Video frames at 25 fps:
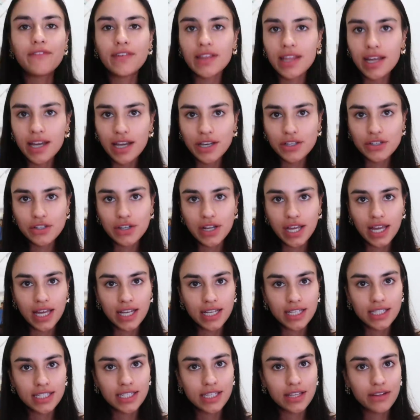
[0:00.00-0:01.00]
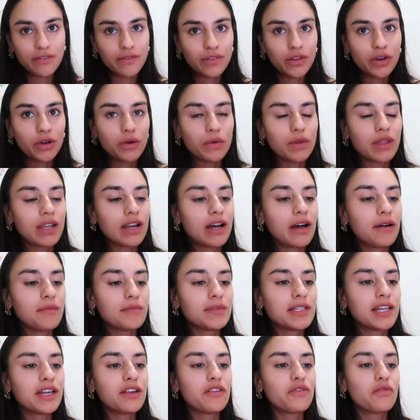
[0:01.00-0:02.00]
feel like I should end the vlog with an
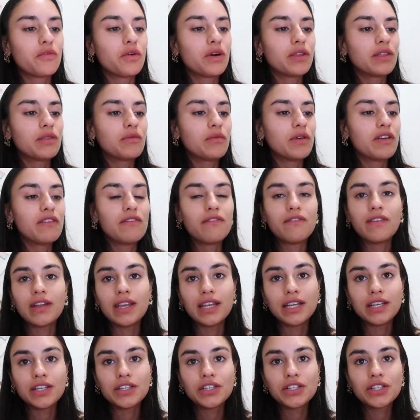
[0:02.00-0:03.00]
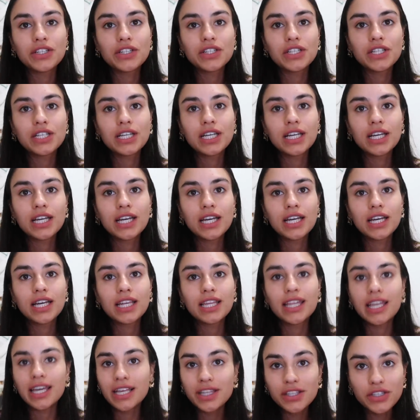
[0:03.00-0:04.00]
update of what we finished
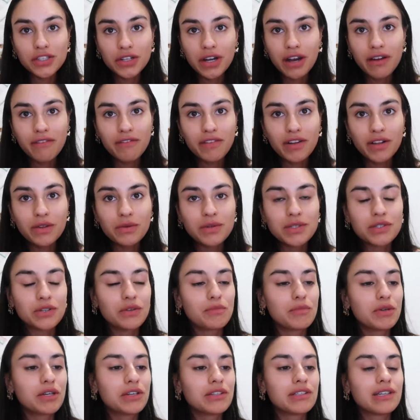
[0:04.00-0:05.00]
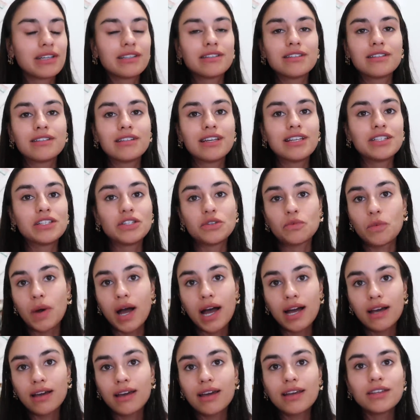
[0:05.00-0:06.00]
the Instagram followers on because that's just, it's just
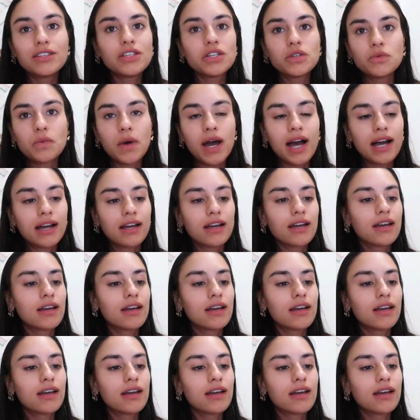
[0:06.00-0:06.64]
whack. It's just whack.